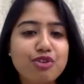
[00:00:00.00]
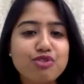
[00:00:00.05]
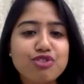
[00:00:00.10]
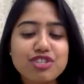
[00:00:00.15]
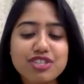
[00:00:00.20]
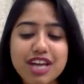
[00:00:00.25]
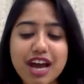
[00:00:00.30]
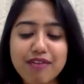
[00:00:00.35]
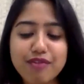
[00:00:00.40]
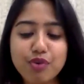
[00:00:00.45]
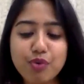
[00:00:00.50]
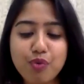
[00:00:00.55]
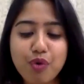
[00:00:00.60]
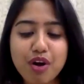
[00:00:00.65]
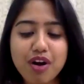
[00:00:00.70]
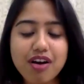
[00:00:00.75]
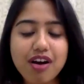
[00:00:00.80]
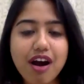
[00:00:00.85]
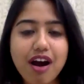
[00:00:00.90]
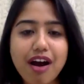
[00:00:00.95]
you just have to
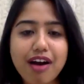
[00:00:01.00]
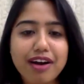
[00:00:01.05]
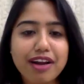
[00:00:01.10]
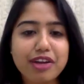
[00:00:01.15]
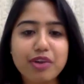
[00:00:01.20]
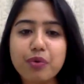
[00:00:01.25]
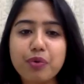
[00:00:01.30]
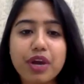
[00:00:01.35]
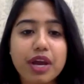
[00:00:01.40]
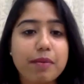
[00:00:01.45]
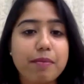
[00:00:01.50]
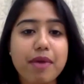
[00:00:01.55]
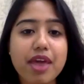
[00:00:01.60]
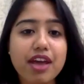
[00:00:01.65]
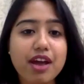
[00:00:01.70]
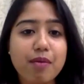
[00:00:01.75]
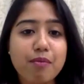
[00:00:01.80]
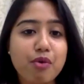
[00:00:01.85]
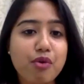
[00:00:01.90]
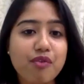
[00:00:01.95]
work hard and you can
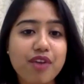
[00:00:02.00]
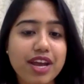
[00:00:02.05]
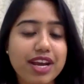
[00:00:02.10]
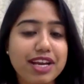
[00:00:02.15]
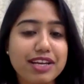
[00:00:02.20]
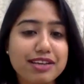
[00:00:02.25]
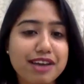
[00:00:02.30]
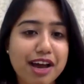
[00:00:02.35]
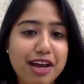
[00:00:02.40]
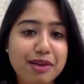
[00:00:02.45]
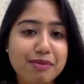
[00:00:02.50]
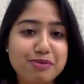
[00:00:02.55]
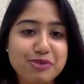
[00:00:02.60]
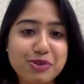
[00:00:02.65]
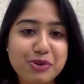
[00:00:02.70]
make a move anytime.